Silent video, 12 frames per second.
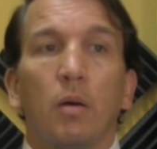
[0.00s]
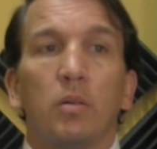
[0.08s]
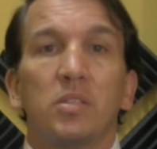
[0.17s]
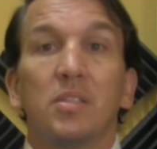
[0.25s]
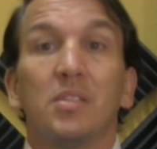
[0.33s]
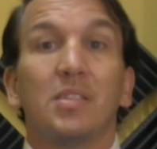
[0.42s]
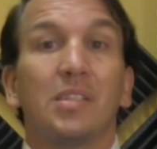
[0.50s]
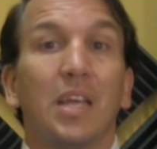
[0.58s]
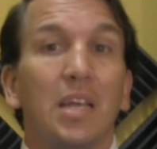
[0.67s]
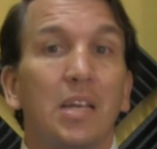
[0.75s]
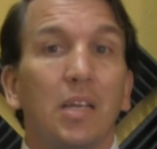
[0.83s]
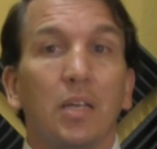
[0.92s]

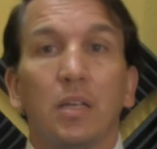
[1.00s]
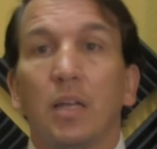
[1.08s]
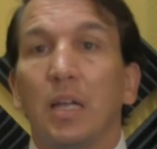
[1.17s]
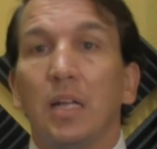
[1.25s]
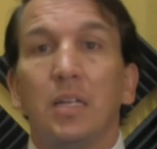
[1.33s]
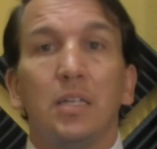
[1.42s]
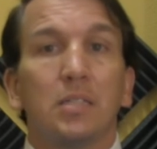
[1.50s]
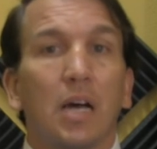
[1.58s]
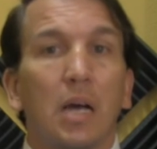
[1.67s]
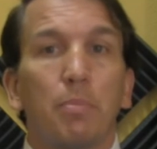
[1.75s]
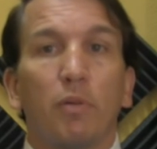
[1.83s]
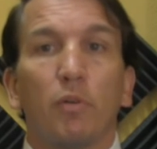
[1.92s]
sustaining any
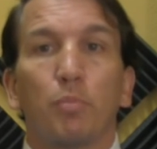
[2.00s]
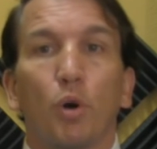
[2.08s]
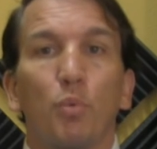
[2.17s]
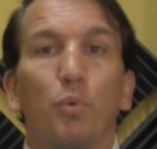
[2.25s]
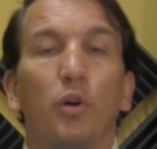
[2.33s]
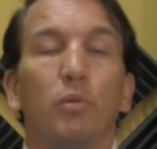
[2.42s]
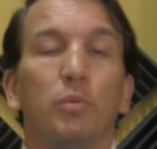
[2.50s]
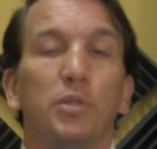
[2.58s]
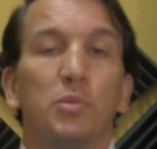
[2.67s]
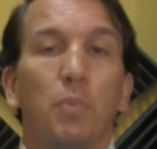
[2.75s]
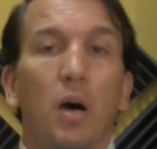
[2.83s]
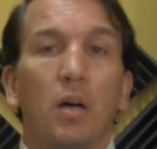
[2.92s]
type of appropriate
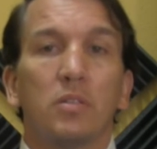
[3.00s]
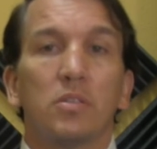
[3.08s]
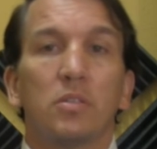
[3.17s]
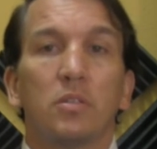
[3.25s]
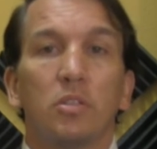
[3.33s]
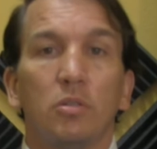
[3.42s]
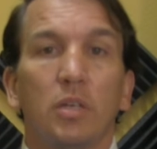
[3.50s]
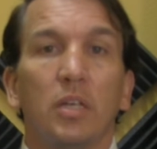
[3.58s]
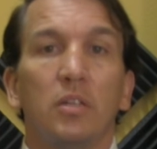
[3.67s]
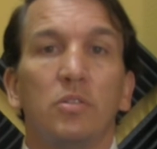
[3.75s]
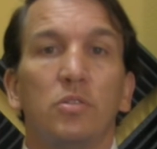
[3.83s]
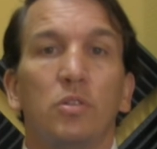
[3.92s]
response to
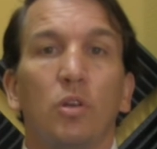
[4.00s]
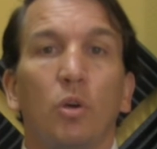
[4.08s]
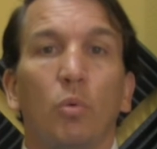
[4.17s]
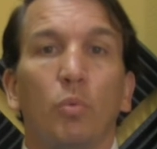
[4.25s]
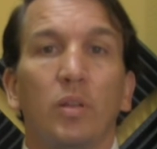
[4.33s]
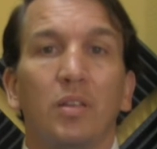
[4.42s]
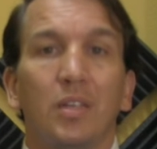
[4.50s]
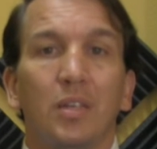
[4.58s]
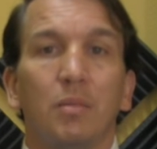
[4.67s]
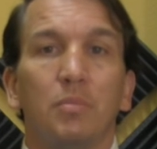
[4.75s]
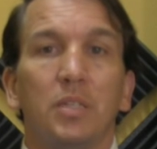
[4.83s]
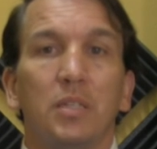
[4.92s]
kids with
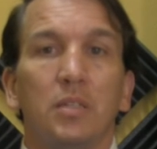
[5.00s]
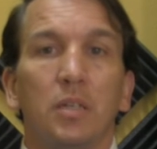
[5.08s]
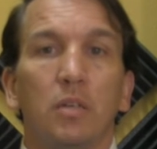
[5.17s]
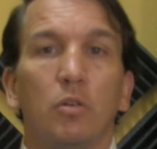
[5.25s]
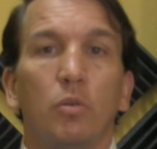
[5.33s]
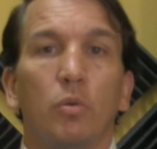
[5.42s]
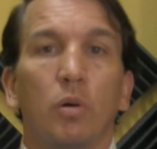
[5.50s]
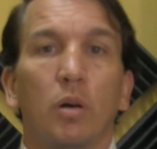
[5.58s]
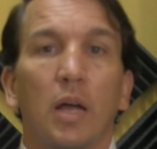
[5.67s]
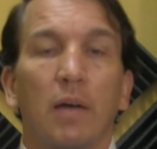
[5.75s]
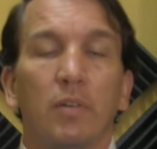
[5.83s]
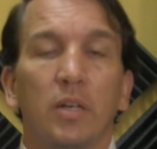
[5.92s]
DMDD who are
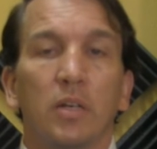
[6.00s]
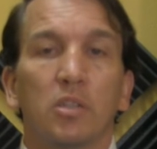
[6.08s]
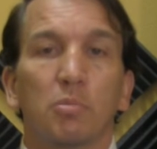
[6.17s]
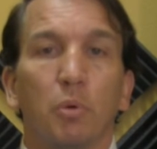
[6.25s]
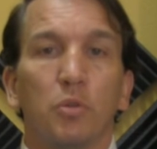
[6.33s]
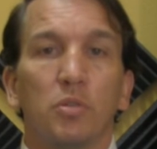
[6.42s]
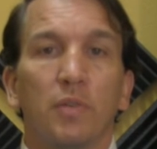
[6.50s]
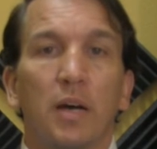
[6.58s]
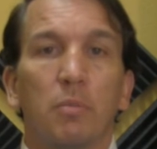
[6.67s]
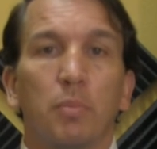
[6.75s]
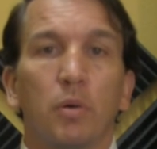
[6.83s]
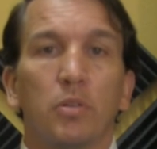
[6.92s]
having an explosive
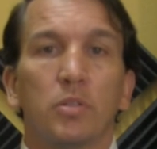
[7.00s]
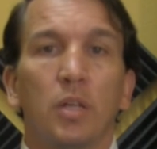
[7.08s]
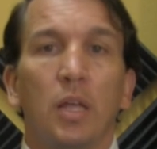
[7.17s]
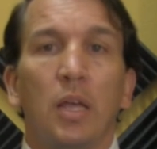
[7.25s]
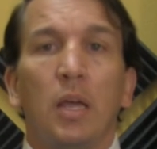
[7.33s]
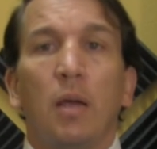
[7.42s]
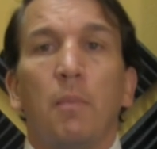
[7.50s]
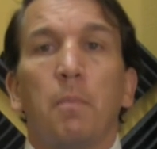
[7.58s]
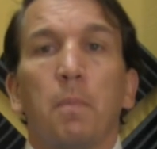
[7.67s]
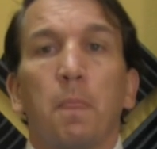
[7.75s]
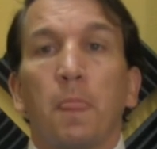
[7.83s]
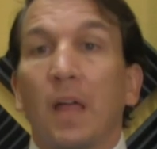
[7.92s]
outburst.
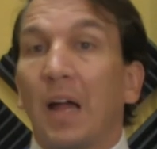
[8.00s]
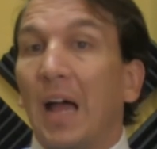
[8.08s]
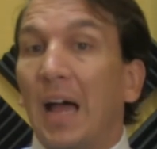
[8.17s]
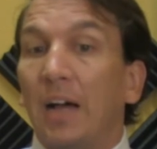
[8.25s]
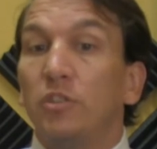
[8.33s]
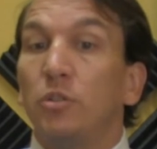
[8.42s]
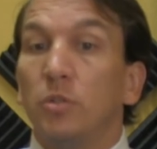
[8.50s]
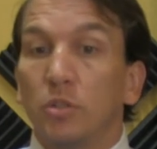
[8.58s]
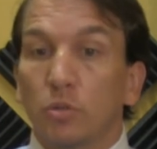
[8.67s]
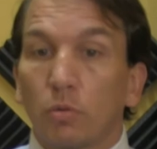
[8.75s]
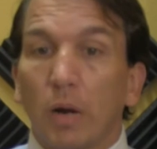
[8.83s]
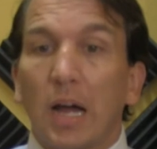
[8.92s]
As you
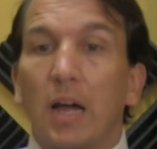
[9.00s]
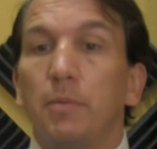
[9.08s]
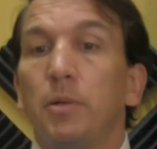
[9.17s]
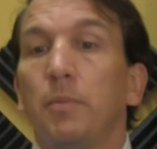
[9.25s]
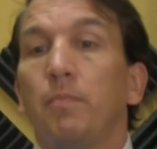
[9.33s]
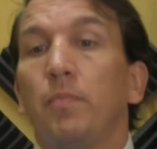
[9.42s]
described,